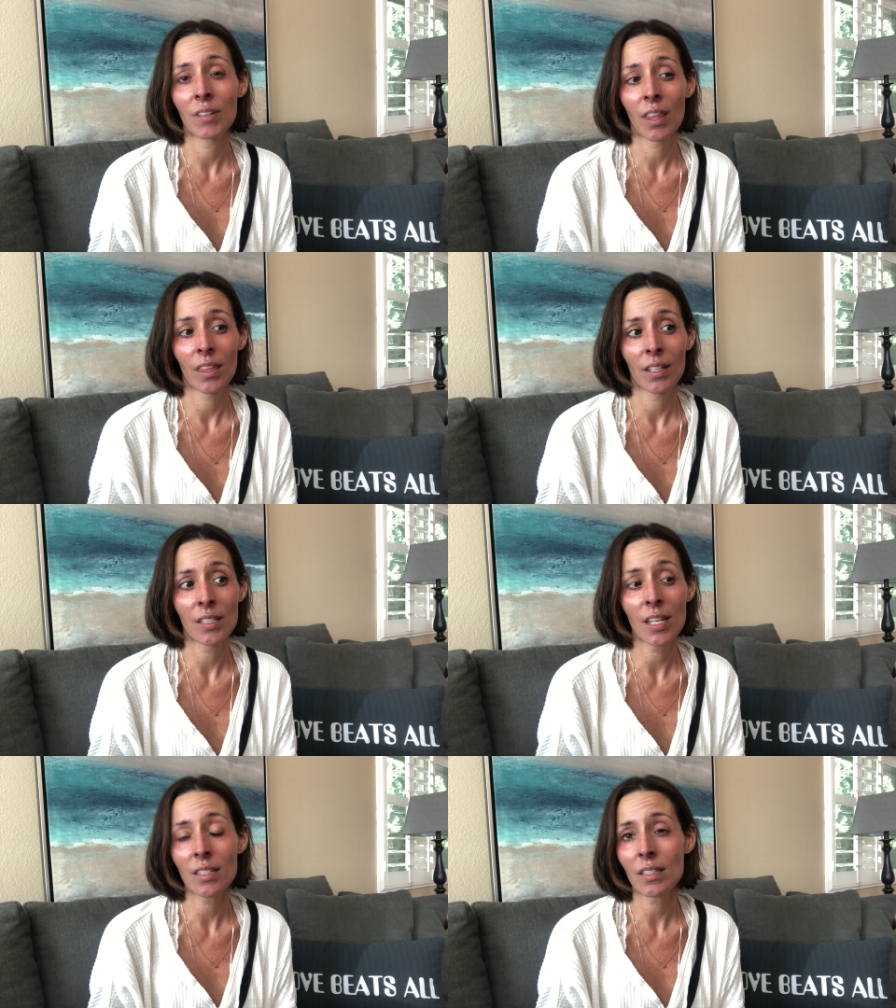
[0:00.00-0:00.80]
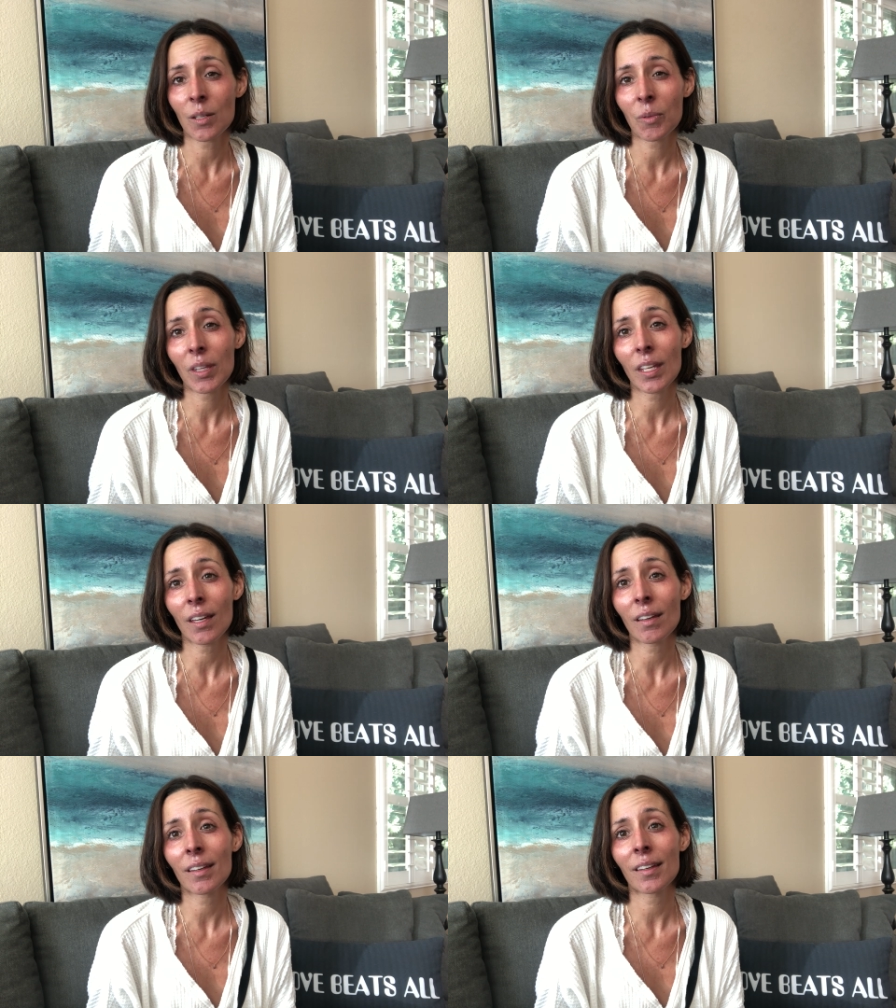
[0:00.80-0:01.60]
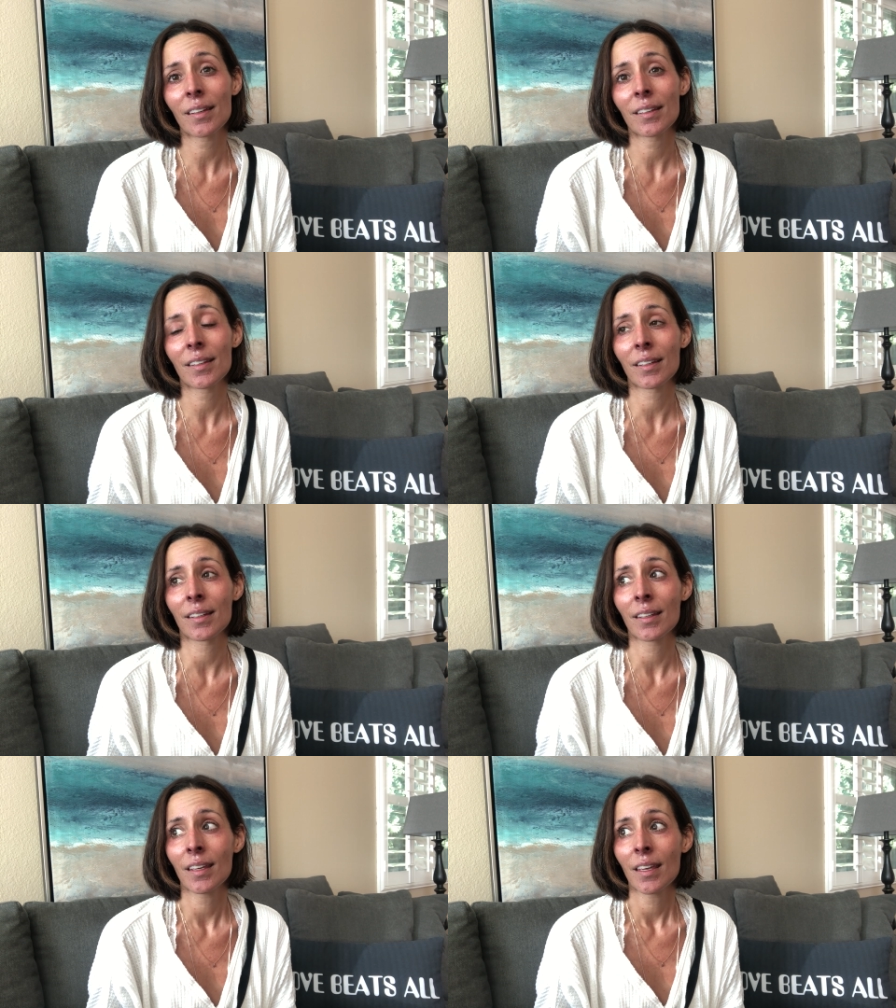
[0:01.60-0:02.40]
nothing tasting really good, and